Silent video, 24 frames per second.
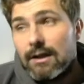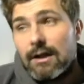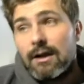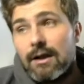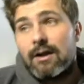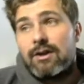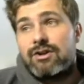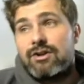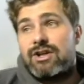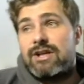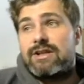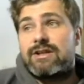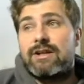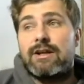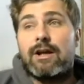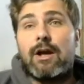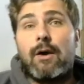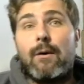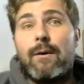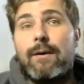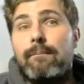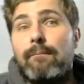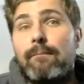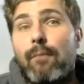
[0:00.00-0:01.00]
because she's going to go
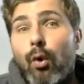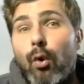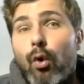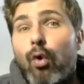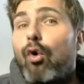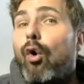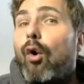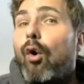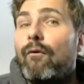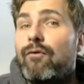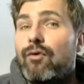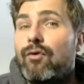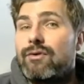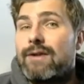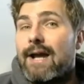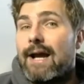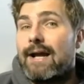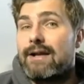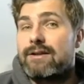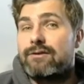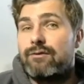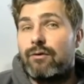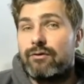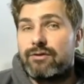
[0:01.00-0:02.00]
in more of your
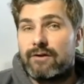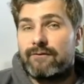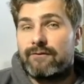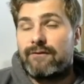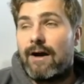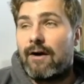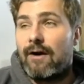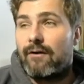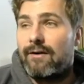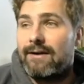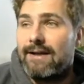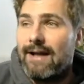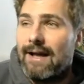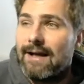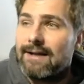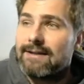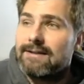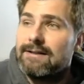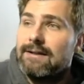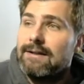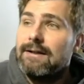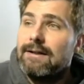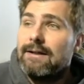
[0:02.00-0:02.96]
decks, not just Valkyrie decks.